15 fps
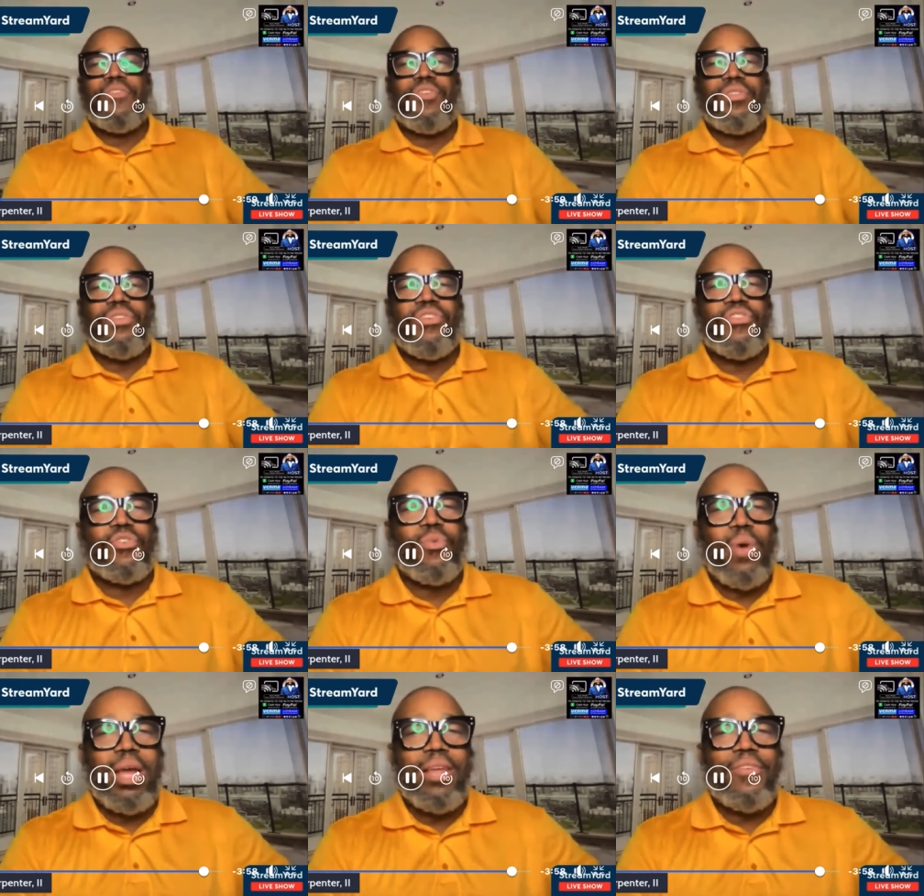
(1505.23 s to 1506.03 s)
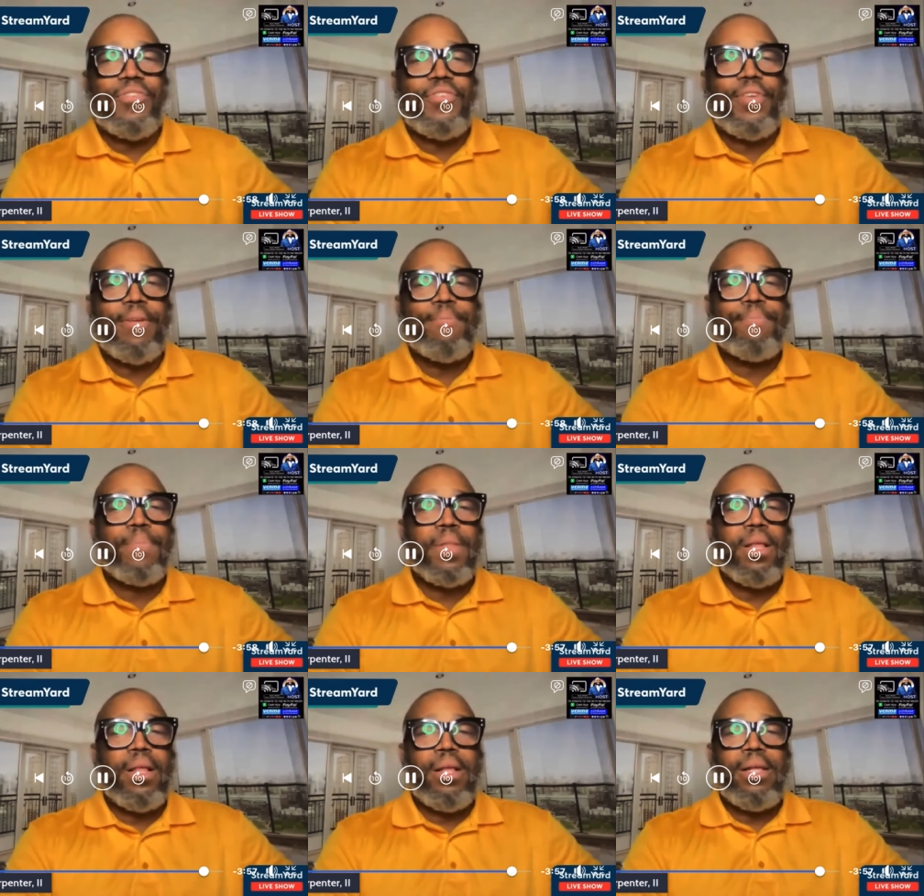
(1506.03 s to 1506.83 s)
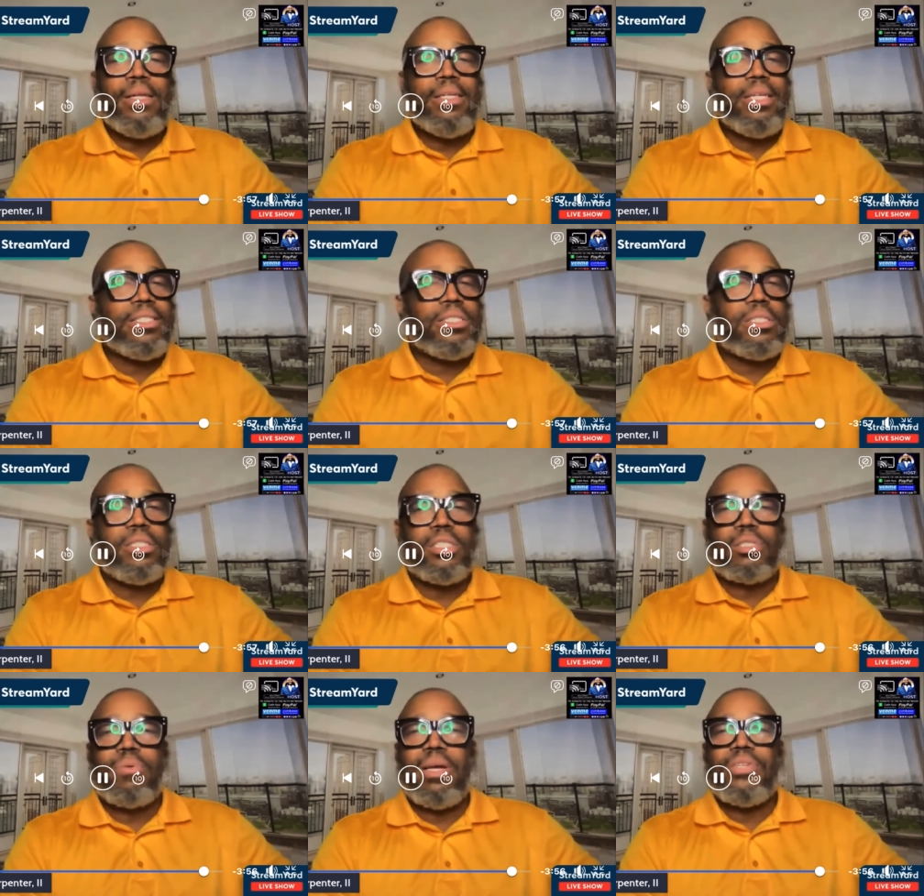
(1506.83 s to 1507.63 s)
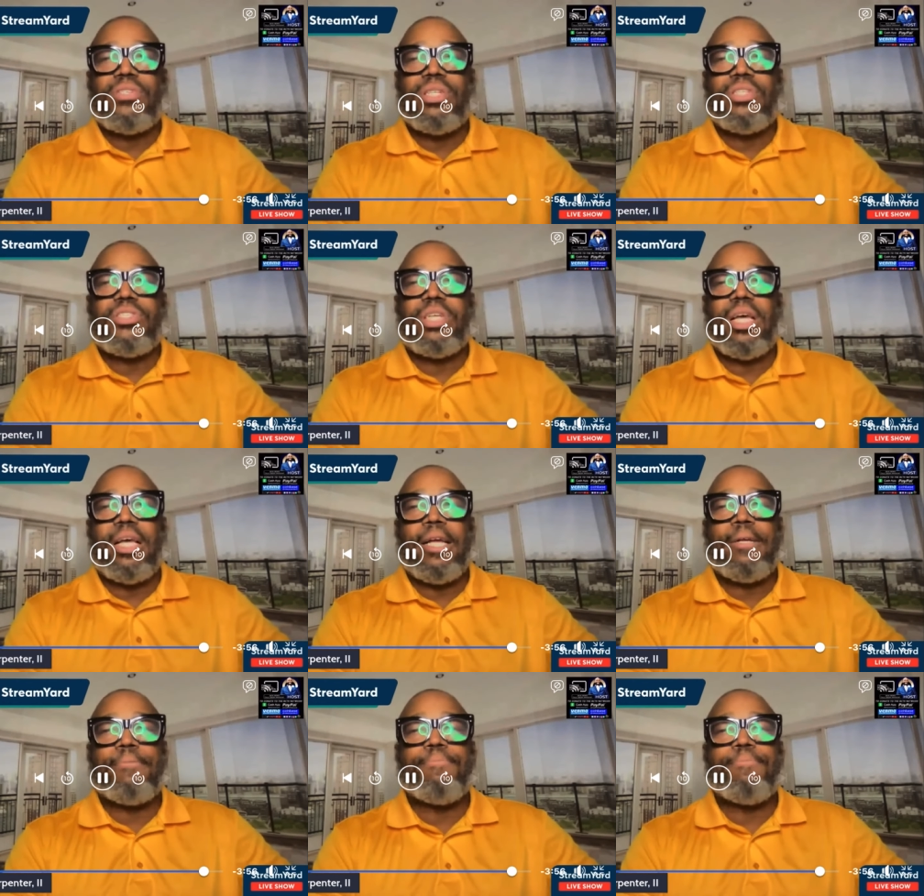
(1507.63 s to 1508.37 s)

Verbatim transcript: It's a disgrace. It's a disgrace and a shame.